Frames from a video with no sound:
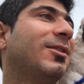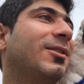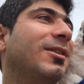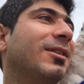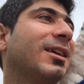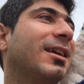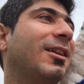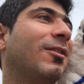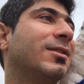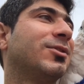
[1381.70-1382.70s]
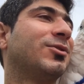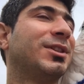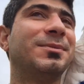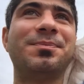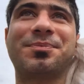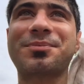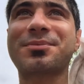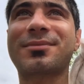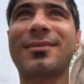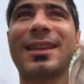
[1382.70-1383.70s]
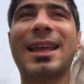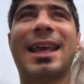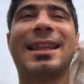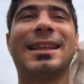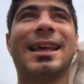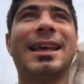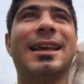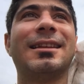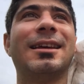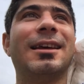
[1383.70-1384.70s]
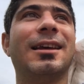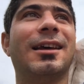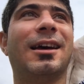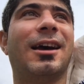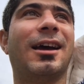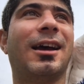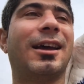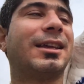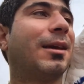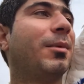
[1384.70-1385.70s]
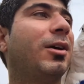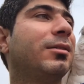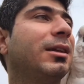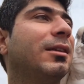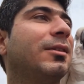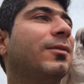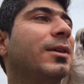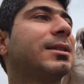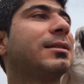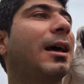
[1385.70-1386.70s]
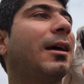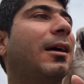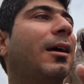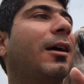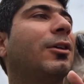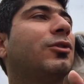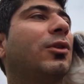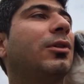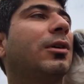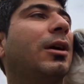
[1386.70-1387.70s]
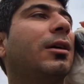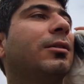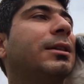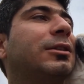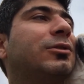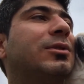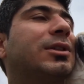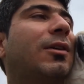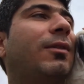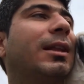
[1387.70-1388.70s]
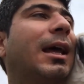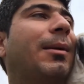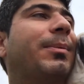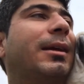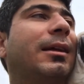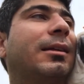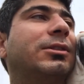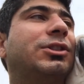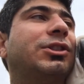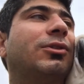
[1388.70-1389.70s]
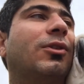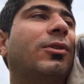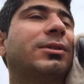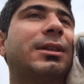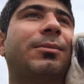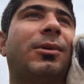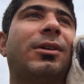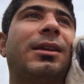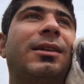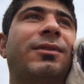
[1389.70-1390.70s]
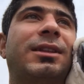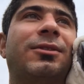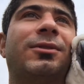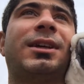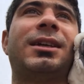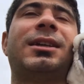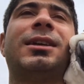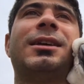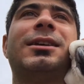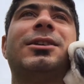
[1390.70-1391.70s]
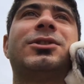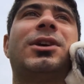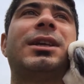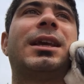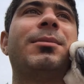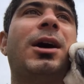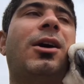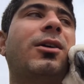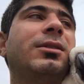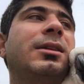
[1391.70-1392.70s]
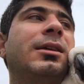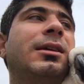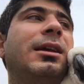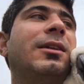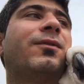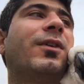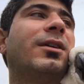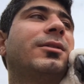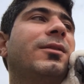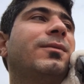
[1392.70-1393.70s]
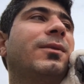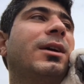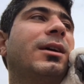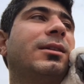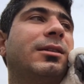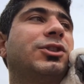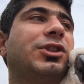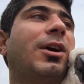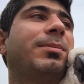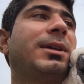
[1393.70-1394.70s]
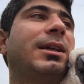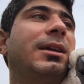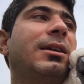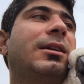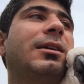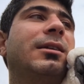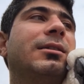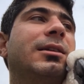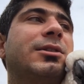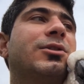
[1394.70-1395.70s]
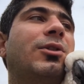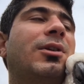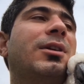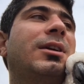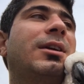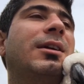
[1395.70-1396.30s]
or okay, live stream, and then I came out. It was uh, uh I told already to Saul what happened. She knows about everything, right? So I came out in front of uh, the shop here, the store,